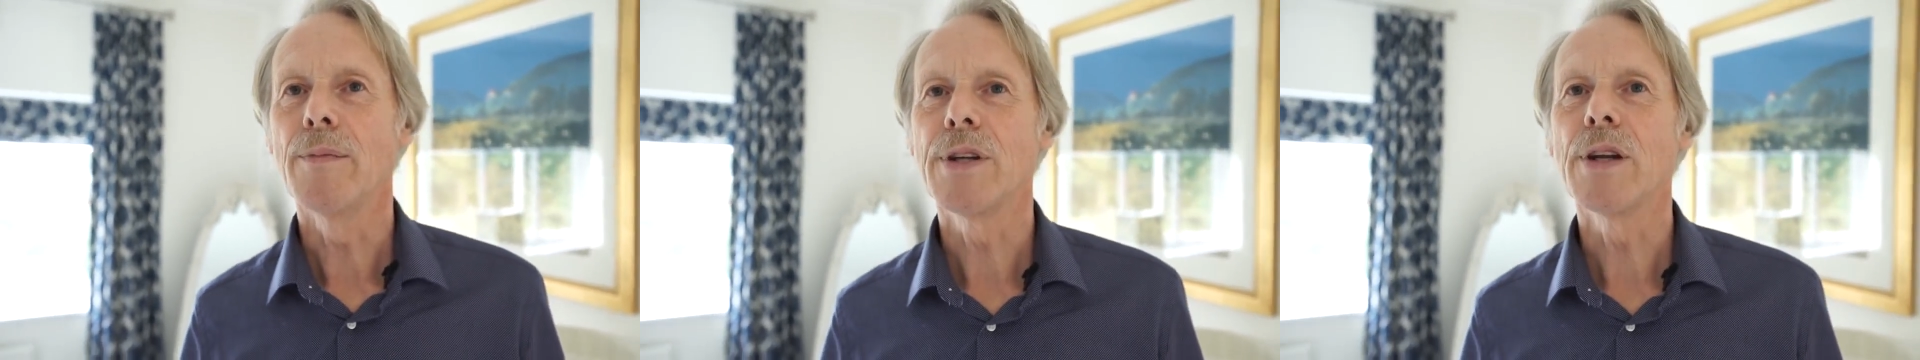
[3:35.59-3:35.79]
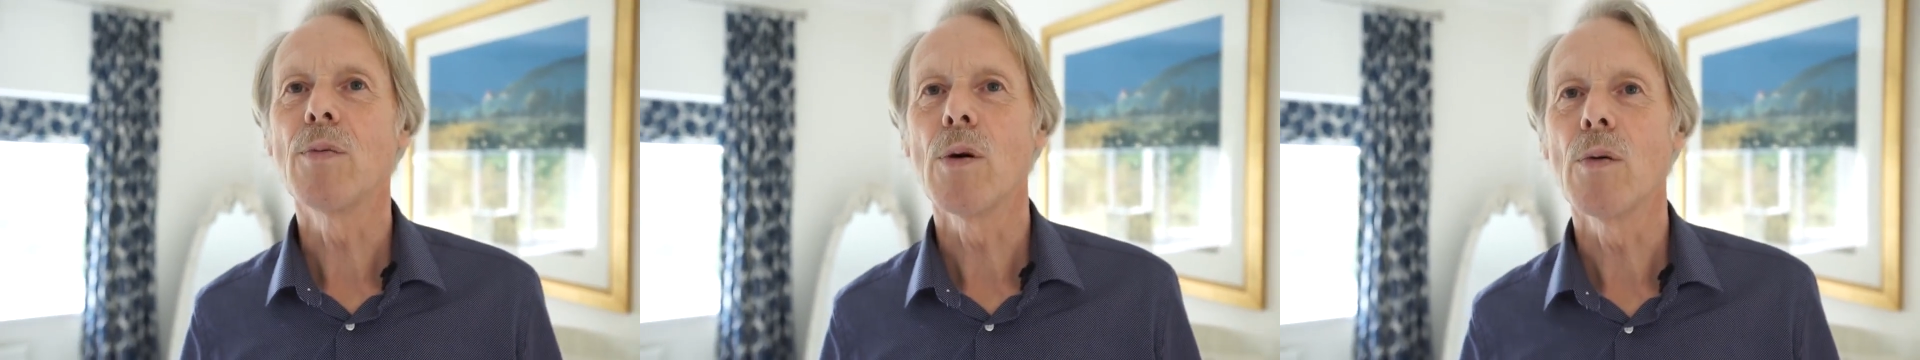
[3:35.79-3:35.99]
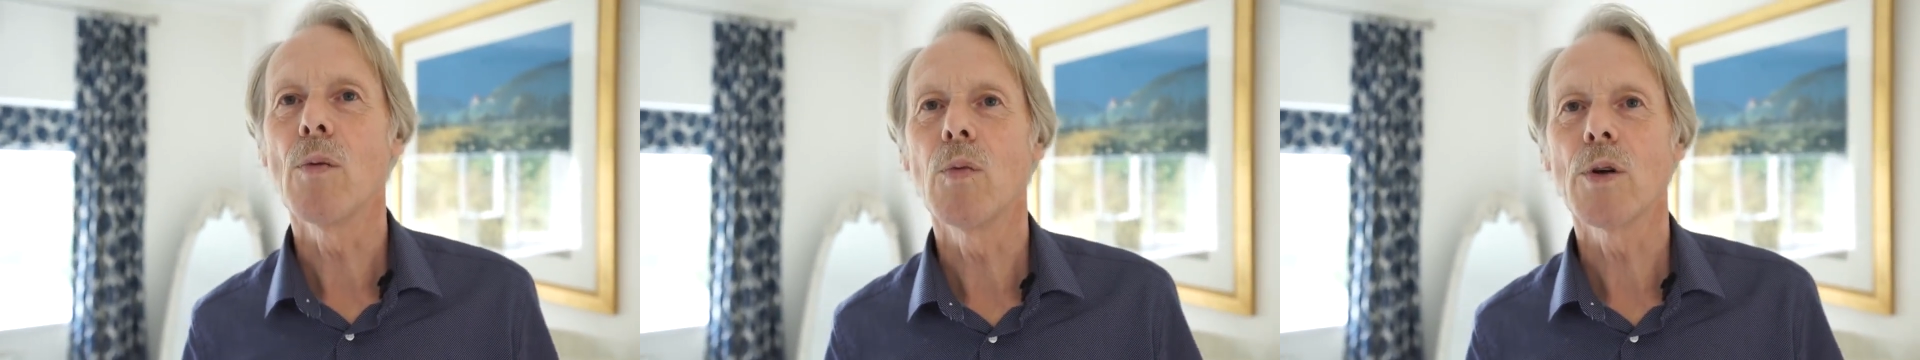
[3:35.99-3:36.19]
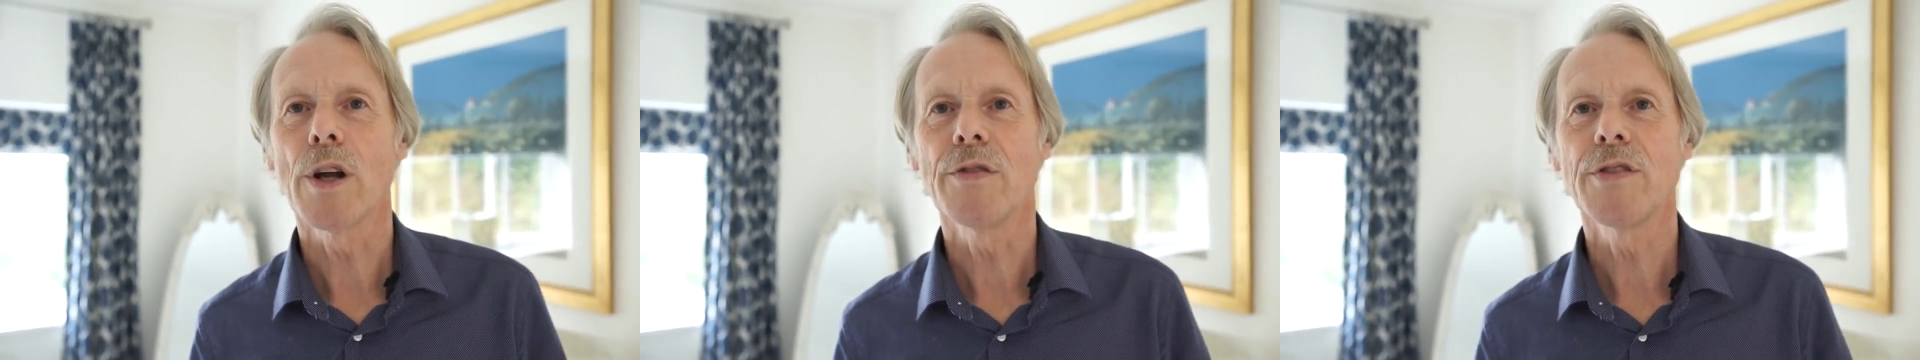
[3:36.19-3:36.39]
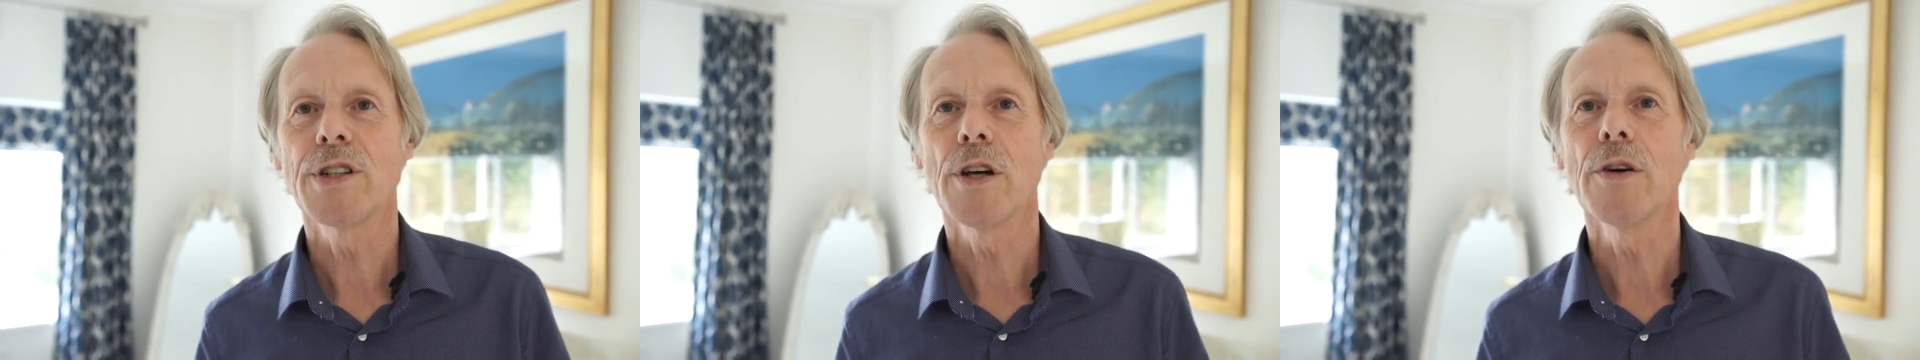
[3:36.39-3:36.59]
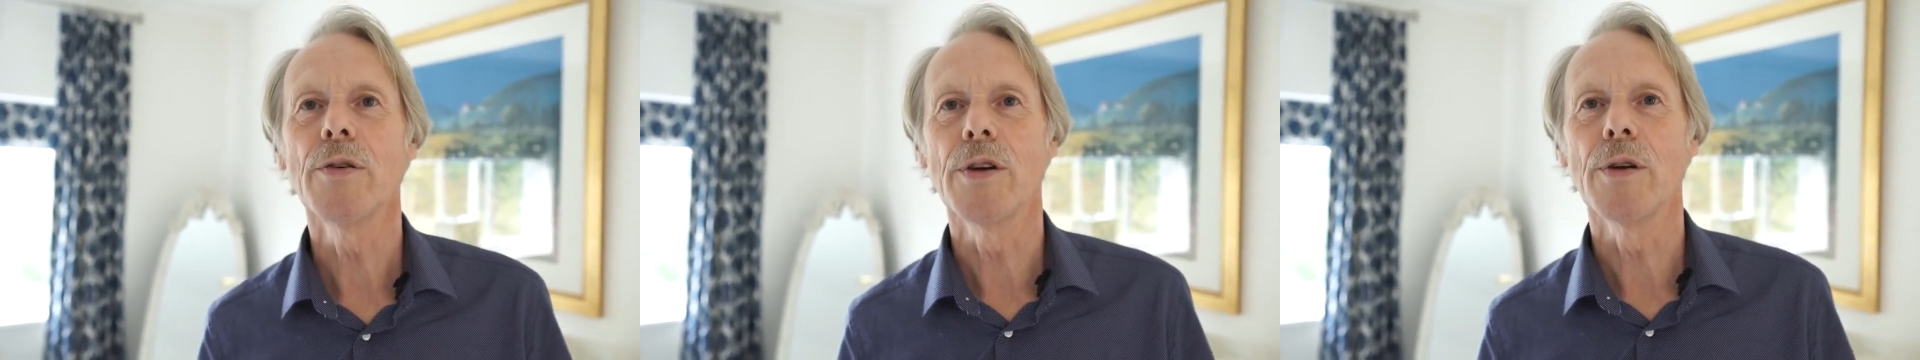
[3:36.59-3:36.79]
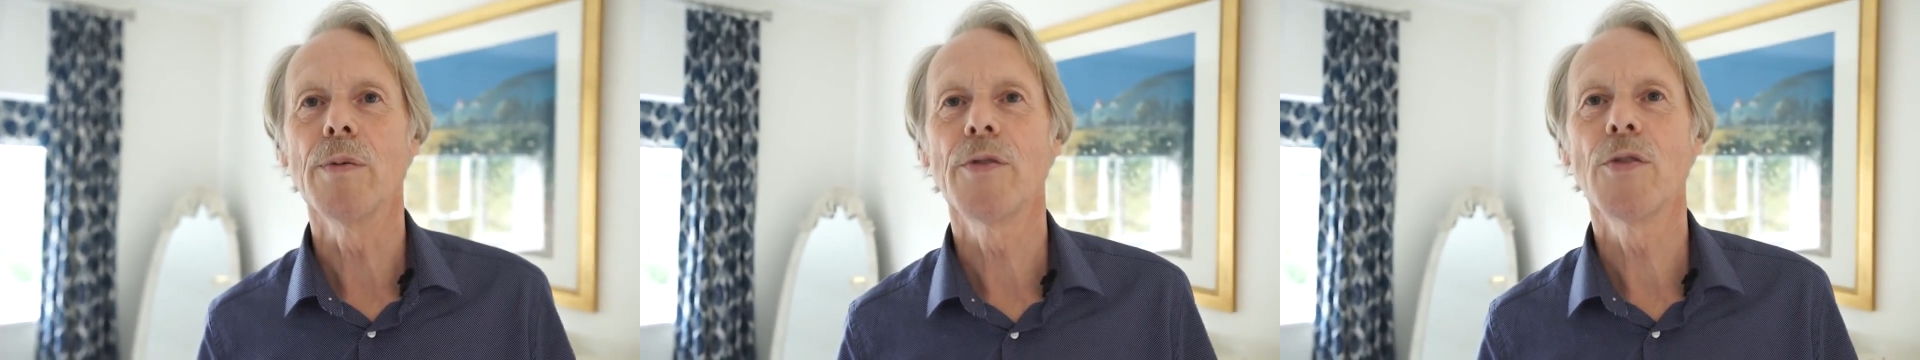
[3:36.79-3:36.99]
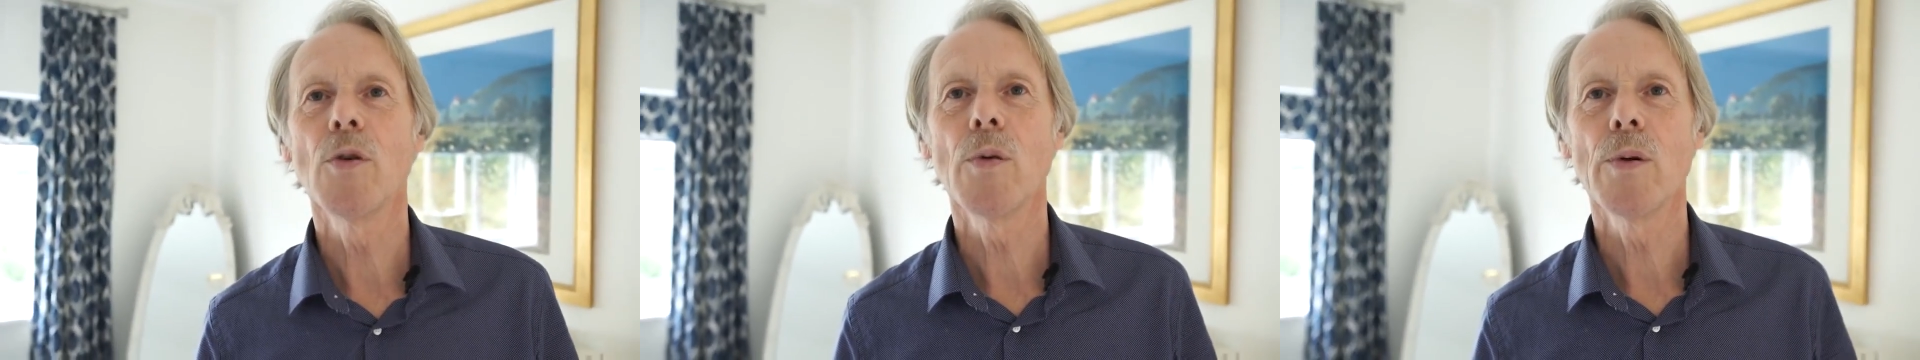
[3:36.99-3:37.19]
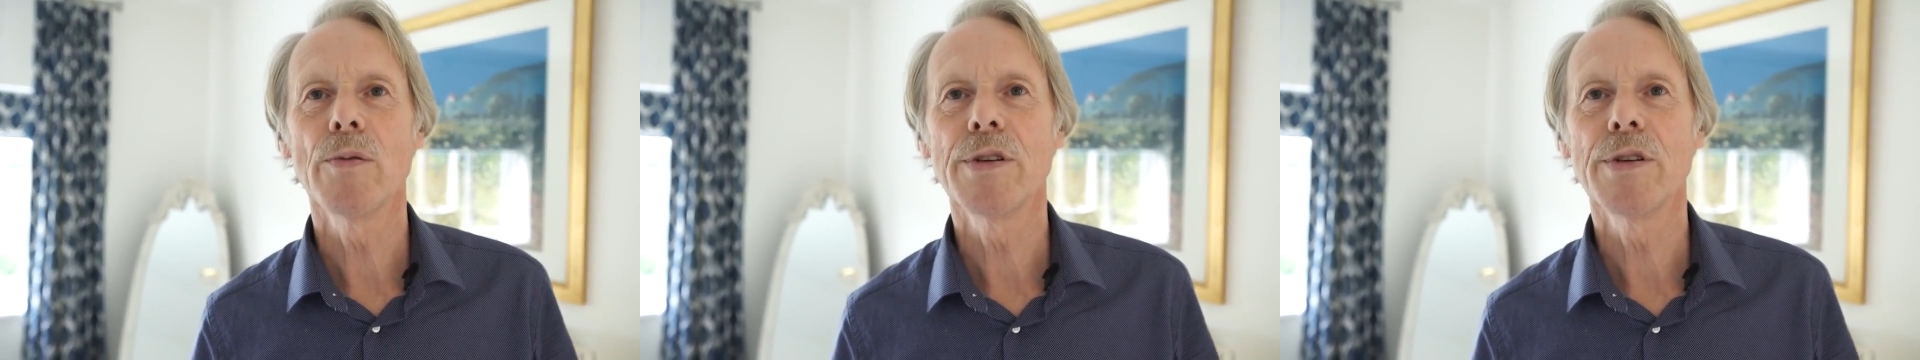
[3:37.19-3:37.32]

did what I've shown you, before we